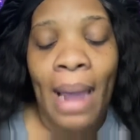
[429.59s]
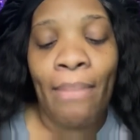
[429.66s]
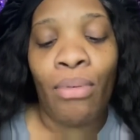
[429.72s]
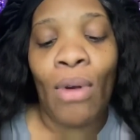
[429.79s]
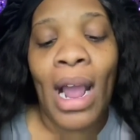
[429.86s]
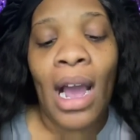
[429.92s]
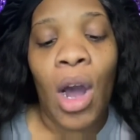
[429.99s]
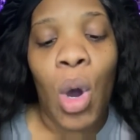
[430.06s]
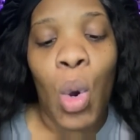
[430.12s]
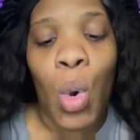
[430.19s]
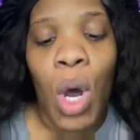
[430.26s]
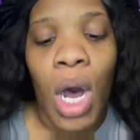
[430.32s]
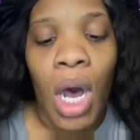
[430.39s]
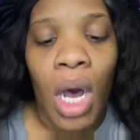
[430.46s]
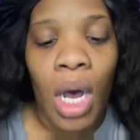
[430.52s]

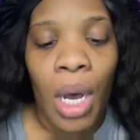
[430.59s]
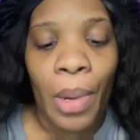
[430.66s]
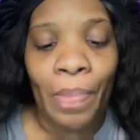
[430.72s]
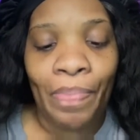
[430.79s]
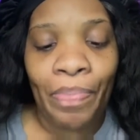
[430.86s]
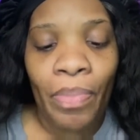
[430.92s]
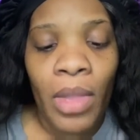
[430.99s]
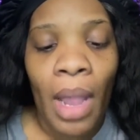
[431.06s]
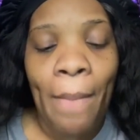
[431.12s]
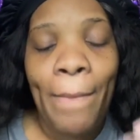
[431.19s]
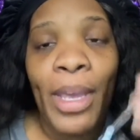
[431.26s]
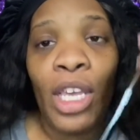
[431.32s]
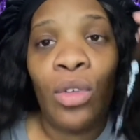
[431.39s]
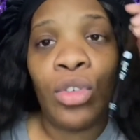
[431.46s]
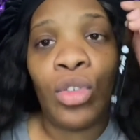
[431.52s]
brown
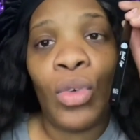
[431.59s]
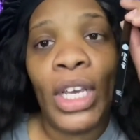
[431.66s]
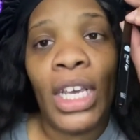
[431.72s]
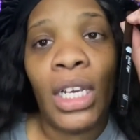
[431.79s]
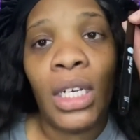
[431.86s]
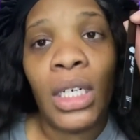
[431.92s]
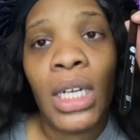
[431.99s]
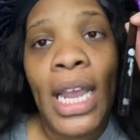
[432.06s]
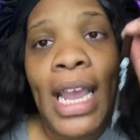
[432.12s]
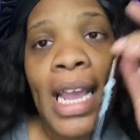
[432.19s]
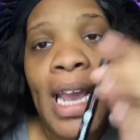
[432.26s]
pencil here,